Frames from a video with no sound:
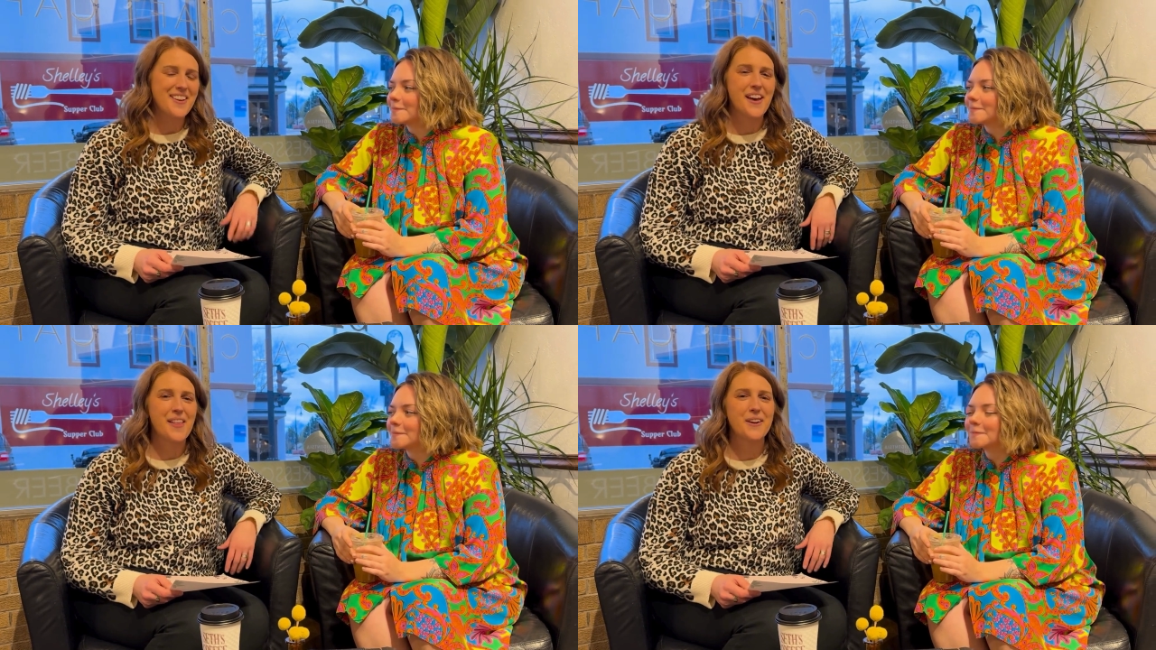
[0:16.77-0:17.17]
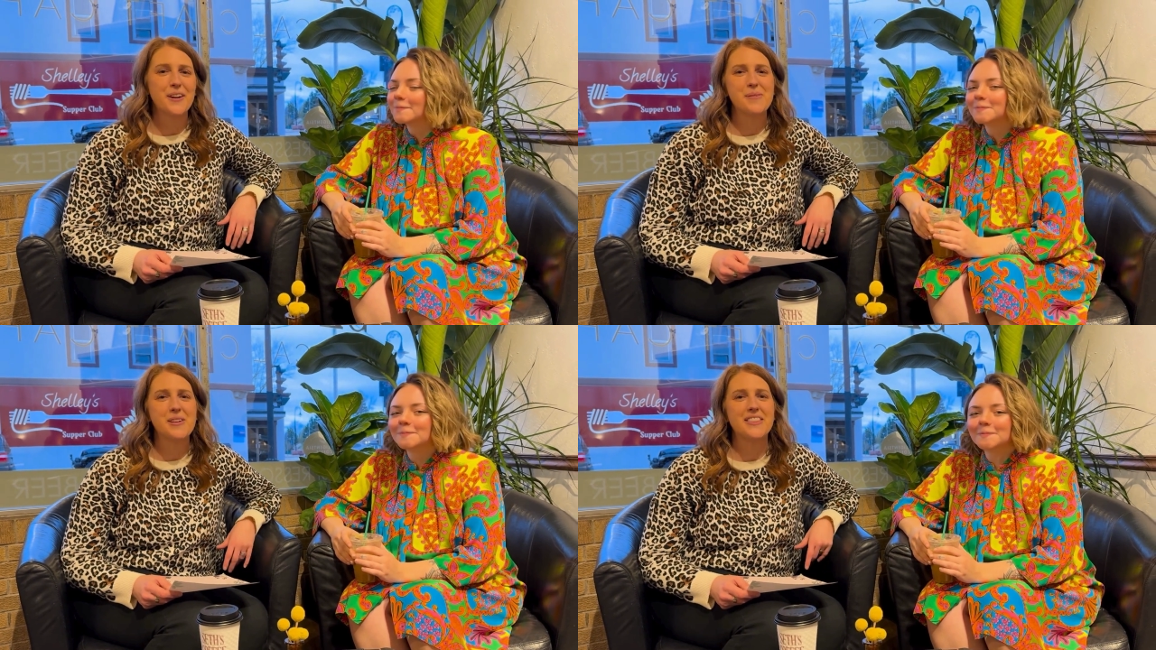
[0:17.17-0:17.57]
Speaker 1: Uh, they're
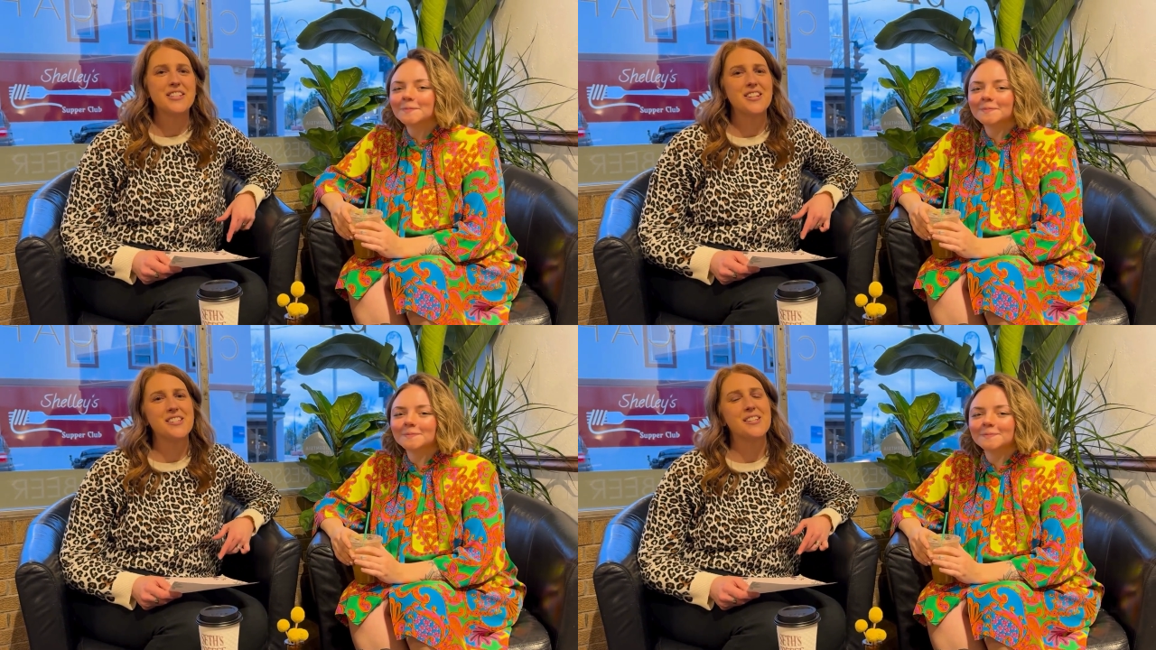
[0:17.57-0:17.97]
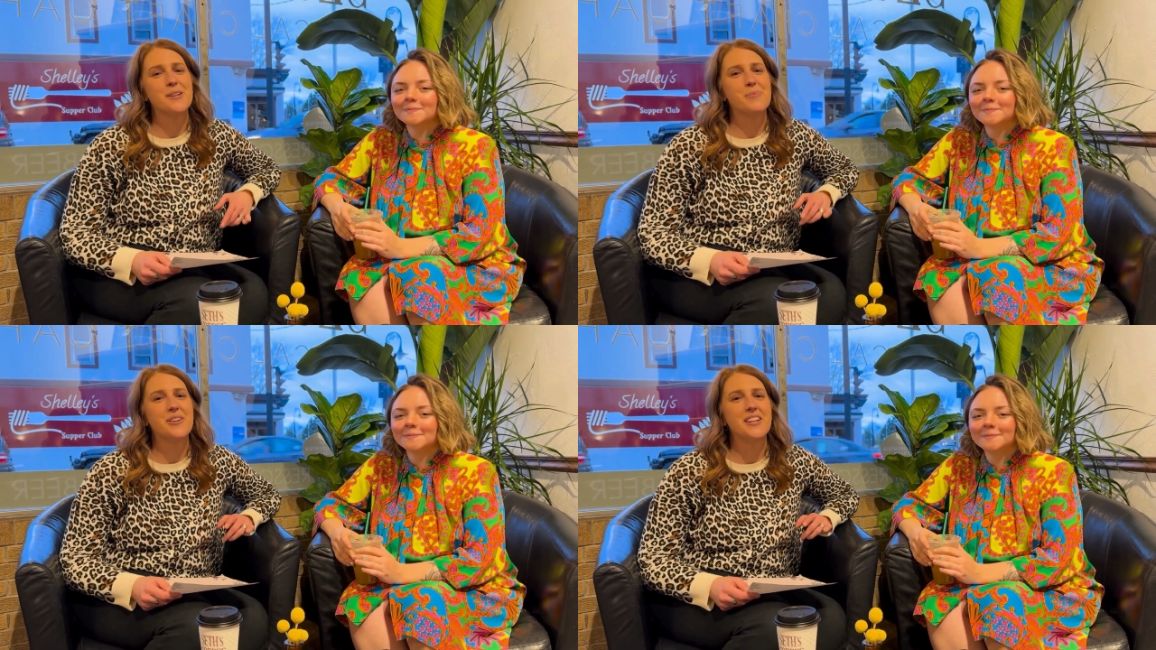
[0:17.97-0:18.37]
going to be at the Jensen
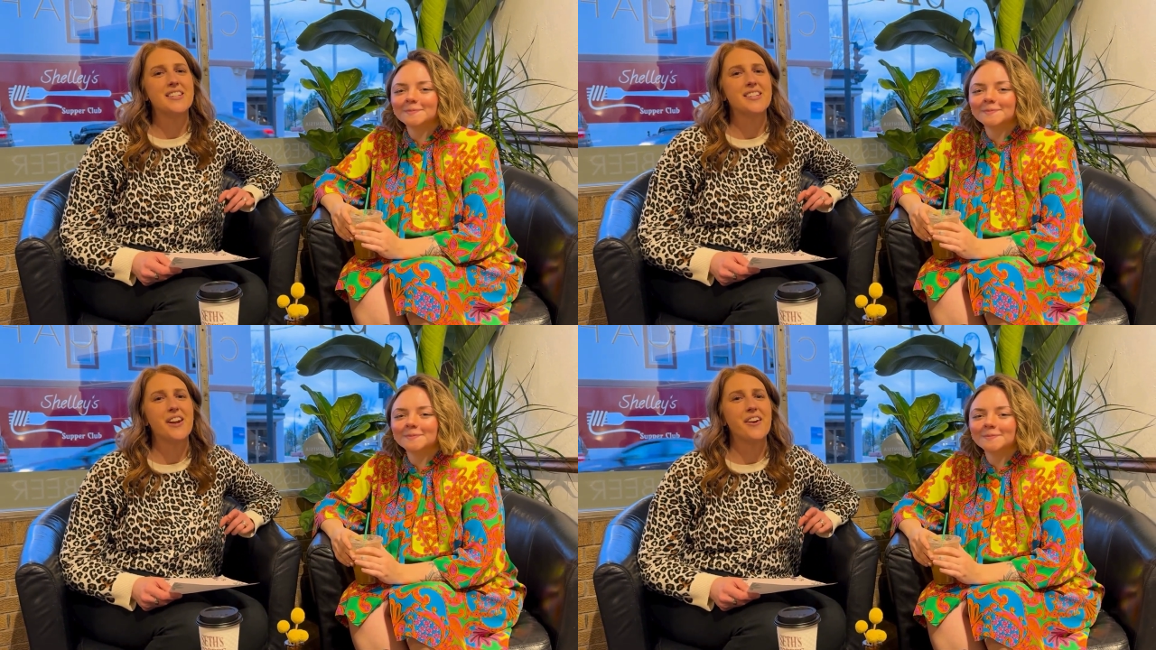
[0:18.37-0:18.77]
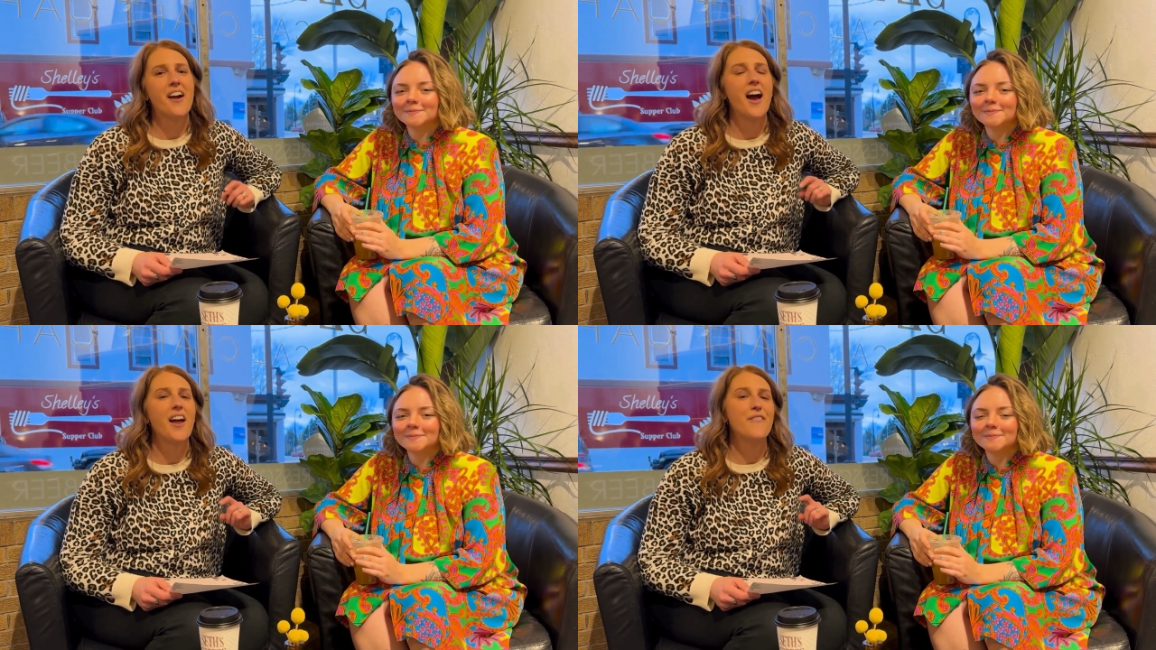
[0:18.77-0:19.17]
Community Center
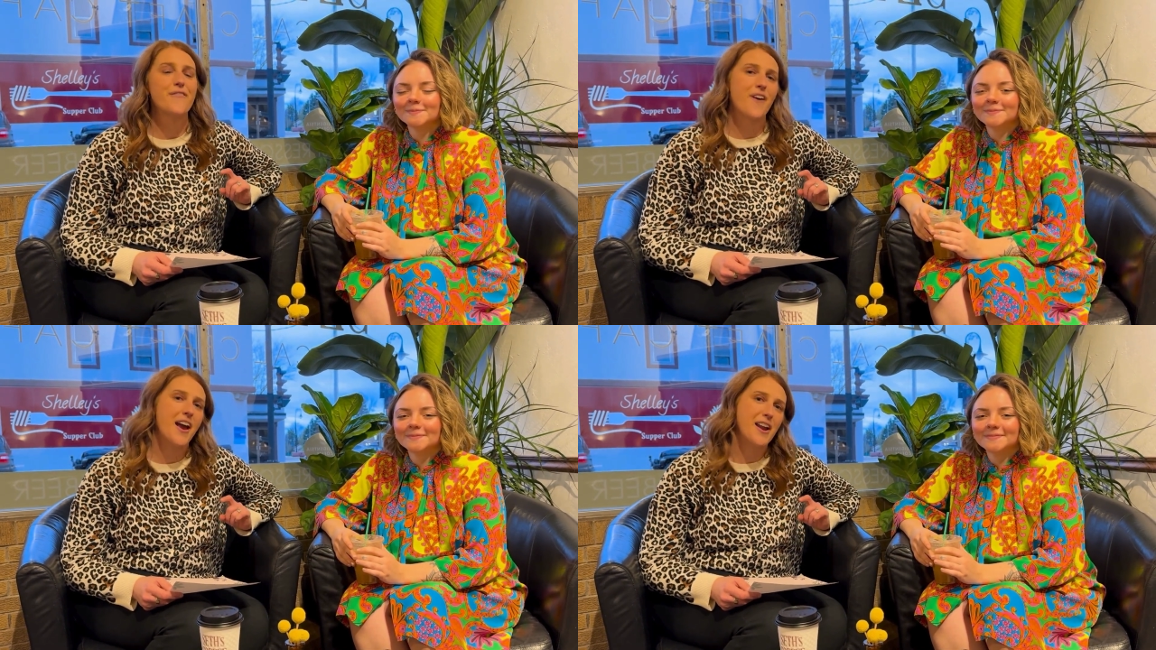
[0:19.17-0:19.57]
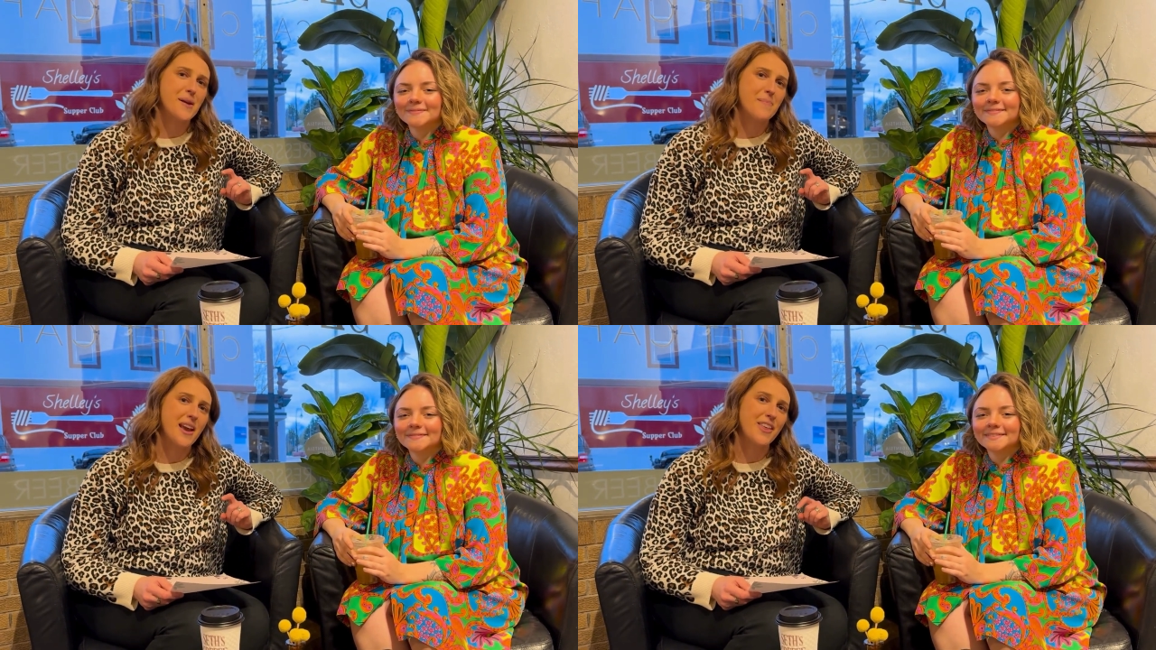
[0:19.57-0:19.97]
on
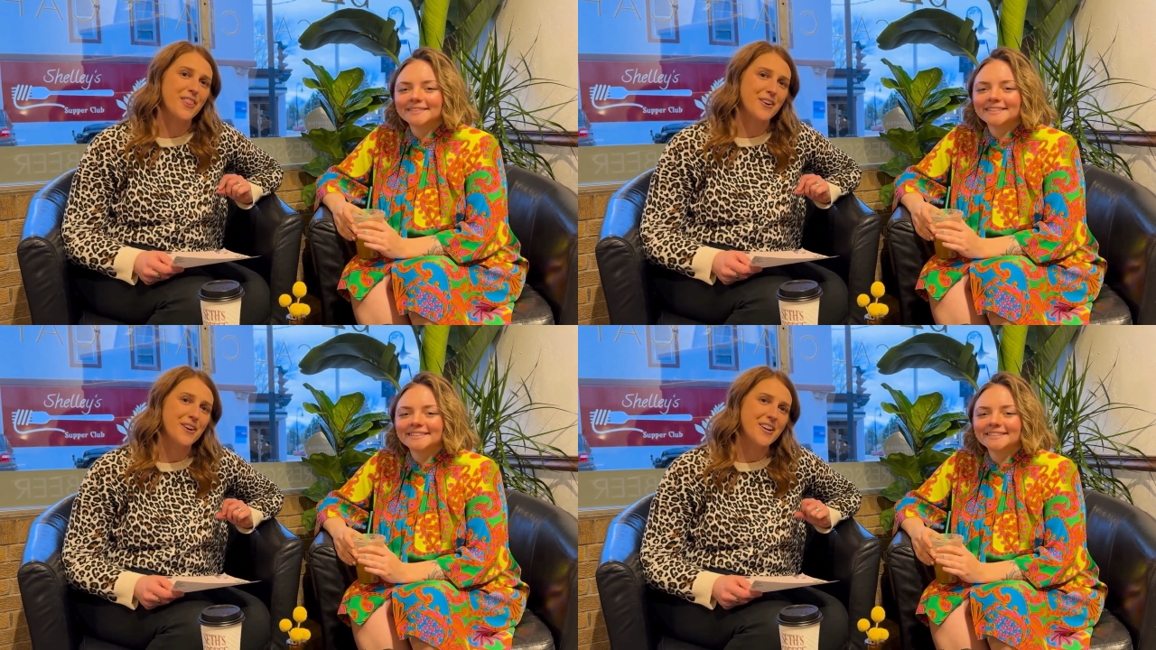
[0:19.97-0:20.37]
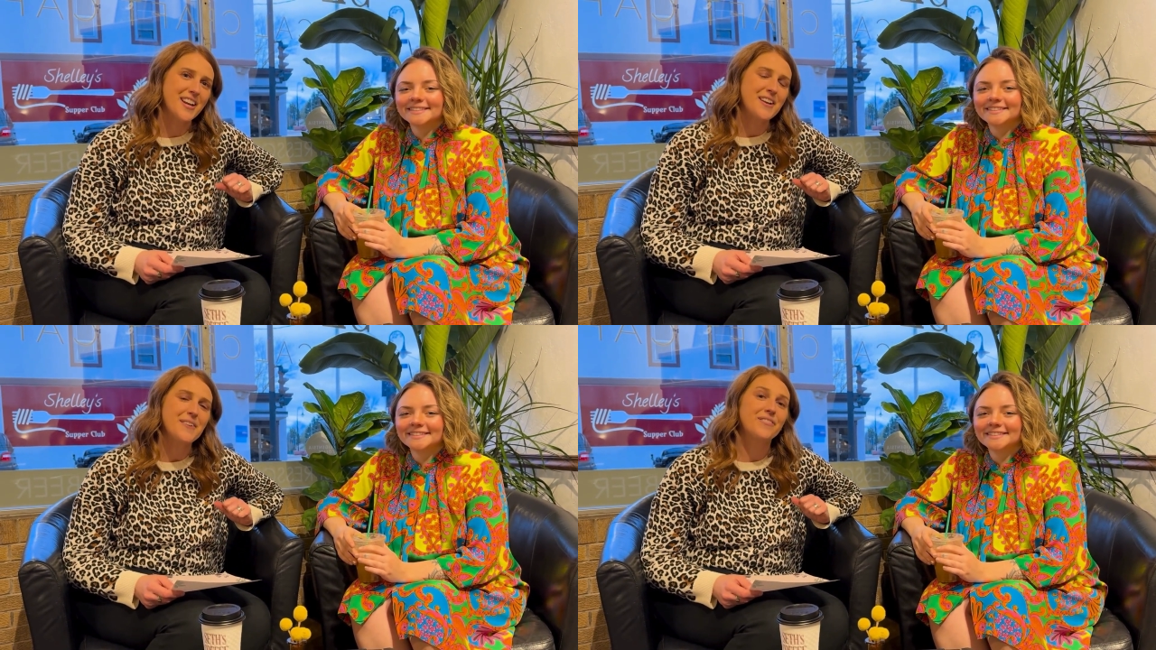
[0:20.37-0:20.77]
Friday, May 3rd,
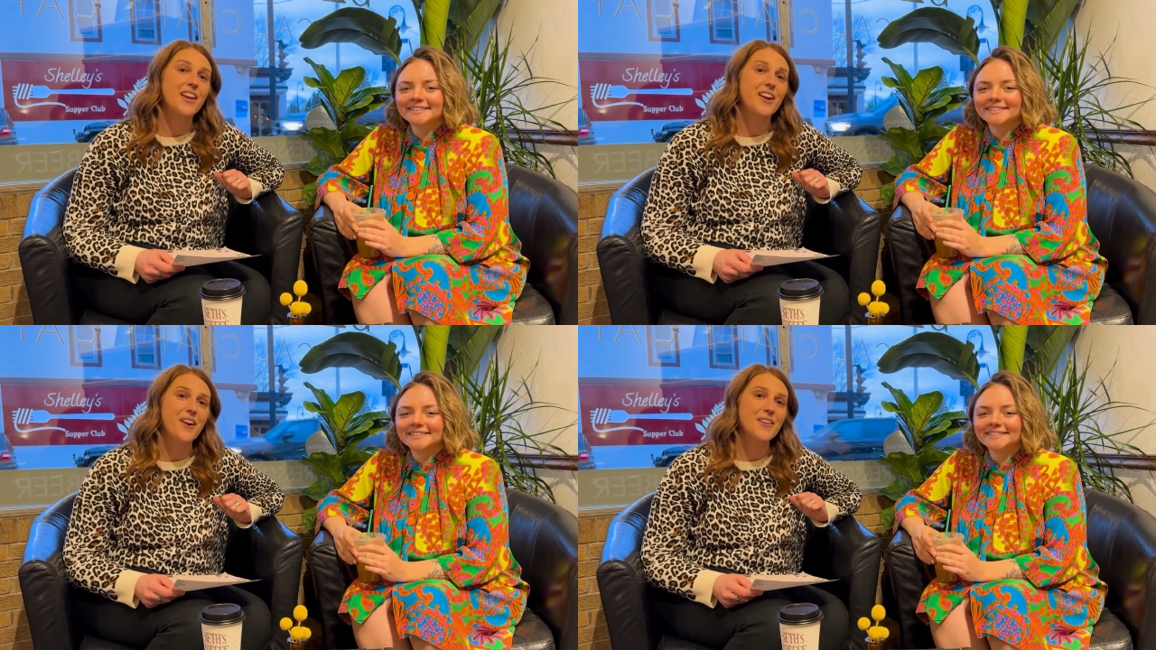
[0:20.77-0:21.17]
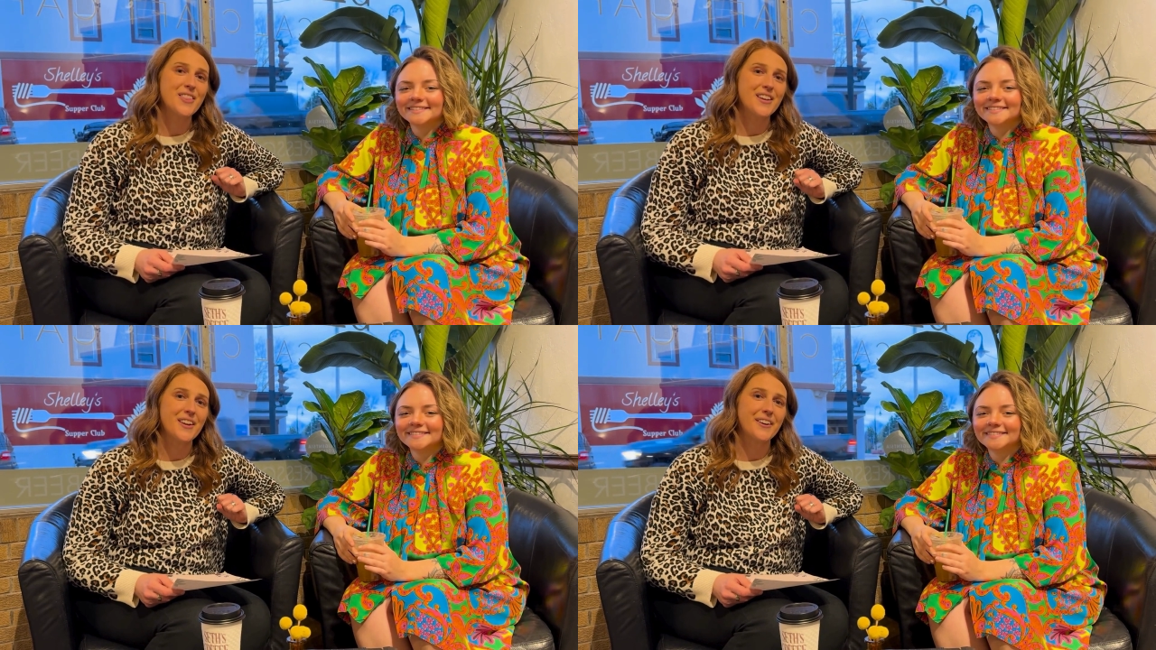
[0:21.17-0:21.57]
in our
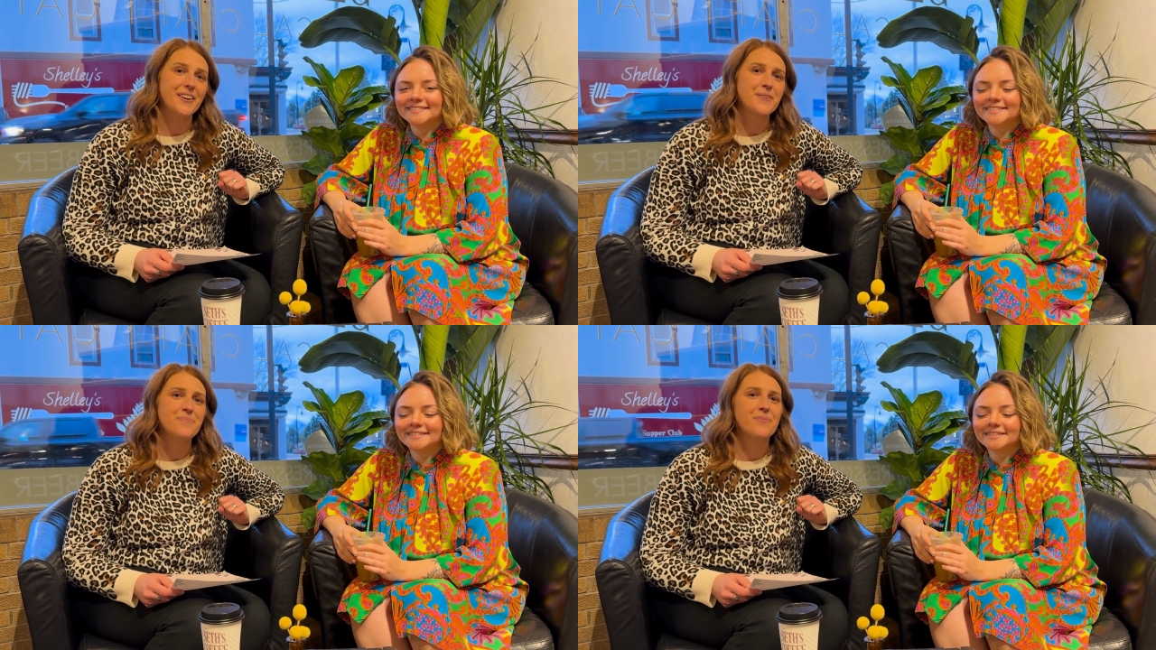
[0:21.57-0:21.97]
theater.